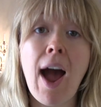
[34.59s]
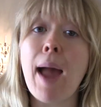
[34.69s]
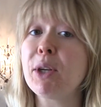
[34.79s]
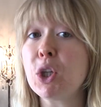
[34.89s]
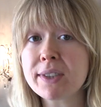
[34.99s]

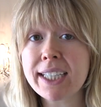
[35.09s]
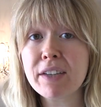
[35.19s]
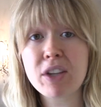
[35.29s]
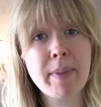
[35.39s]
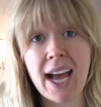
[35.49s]
I've been using
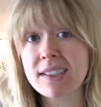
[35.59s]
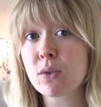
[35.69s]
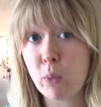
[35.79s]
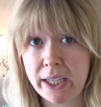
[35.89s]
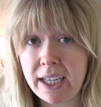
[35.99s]
it for the
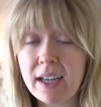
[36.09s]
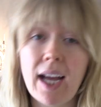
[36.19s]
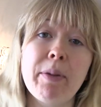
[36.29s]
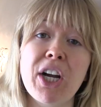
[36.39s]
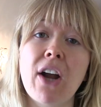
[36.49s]
past week.
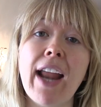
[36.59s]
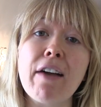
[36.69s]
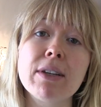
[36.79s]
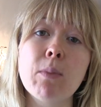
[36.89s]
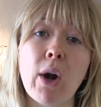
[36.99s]
I put it on
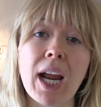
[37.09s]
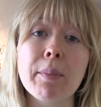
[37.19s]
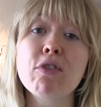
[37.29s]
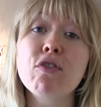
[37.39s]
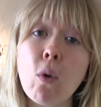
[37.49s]
every morning
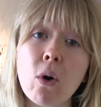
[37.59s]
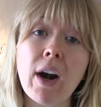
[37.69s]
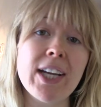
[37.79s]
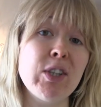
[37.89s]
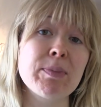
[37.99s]

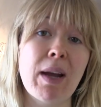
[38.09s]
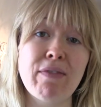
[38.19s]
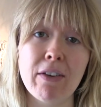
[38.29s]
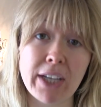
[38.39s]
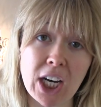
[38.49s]
before I use my
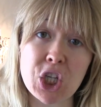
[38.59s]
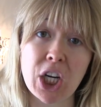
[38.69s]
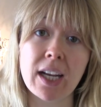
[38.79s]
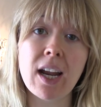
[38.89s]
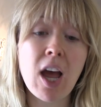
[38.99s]

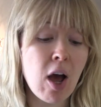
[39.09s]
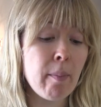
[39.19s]
foundation,